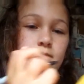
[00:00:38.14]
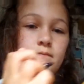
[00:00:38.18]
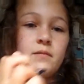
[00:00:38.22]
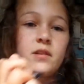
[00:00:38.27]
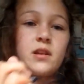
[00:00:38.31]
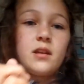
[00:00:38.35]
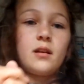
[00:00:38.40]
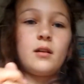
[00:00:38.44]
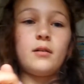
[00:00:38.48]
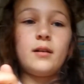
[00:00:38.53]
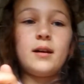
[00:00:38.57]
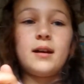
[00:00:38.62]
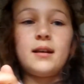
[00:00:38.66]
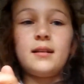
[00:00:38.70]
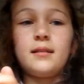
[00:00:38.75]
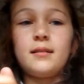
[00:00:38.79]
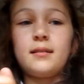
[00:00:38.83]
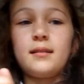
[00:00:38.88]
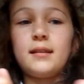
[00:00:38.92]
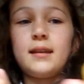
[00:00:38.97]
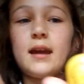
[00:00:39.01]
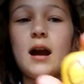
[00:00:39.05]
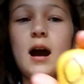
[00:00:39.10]
So
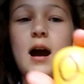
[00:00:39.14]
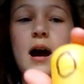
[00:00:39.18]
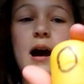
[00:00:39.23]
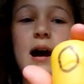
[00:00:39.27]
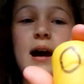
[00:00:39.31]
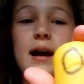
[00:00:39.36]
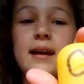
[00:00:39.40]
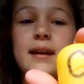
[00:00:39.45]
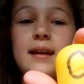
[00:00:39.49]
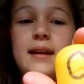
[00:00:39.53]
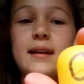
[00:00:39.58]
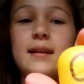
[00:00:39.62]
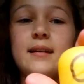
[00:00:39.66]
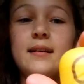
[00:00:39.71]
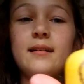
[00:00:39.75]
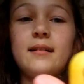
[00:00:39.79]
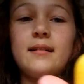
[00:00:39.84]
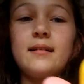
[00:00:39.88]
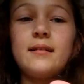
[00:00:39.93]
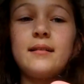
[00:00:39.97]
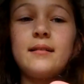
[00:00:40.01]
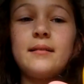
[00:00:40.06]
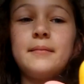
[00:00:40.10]
here's the eye here,
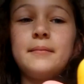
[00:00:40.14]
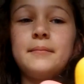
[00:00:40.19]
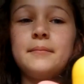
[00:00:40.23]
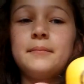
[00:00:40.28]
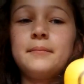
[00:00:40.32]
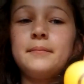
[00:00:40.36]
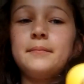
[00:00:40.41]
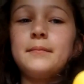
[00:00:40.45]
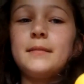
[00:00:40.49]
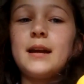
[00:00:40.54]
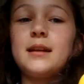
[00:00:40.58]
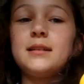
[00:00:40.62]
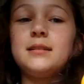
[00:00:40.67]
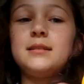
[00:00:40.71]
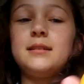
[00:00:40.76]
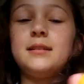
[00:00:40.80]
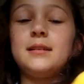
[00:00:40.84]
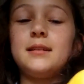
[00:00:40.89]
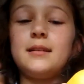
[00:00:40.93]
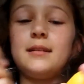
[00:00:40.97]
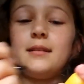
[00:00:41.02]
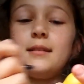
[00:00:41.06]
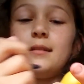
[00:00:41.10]
as
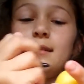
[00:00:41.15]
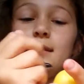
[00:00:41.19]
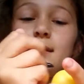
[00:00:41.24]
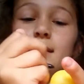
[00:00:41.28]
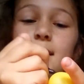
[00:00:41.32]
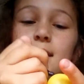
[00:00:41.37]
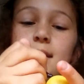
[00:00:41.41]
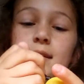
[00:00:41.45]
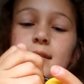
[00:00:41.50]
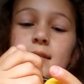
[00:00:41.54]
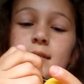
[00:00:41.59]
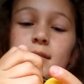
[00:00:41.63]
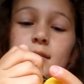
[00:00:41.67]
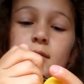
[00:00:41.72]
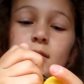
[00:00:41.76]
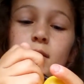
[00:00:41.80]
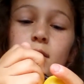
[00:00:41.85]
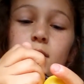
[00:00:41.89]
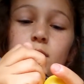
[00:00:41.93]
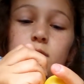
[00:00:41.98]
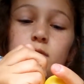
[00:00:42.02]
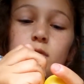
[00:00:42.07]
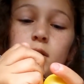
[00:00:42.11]
you can see, so
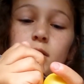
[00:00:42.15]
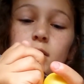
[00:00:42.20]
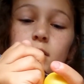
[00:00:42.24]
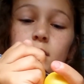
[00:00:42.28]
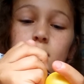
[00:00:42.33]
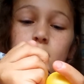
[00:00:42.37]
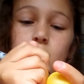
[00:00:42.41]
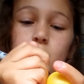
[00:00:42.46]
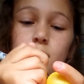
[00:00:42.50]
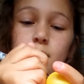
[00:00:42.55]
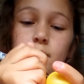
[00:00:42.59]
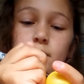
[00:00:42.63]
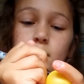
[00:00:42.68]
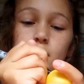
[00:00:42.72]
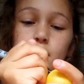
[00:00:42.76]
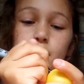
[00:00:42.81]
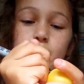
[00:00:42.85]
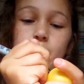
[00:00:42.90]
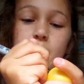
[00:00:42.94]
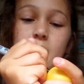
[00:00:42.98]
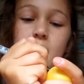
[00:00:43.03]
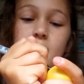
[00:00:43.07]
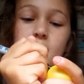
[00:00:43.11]
I'll draw the lovely
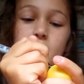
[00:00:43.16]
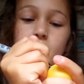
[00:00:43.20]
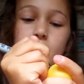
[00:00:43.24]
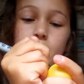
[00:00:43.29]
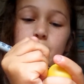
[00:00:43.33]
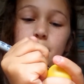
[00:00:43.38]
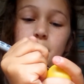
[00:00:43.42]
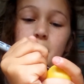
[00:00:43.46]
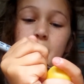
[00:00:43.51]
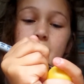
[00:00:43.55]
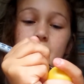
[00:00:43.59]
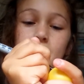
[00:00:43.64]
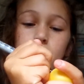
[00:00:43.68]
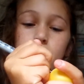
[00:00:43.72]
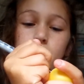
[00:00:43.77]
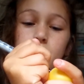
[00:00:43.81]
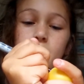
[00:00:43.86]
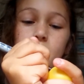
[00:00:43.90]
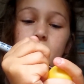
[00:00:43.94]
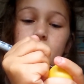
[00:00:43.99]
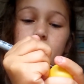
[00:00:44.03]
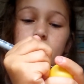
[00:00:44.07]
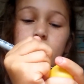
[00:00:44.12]
black
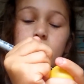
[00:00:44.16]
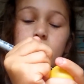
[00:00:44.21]
bit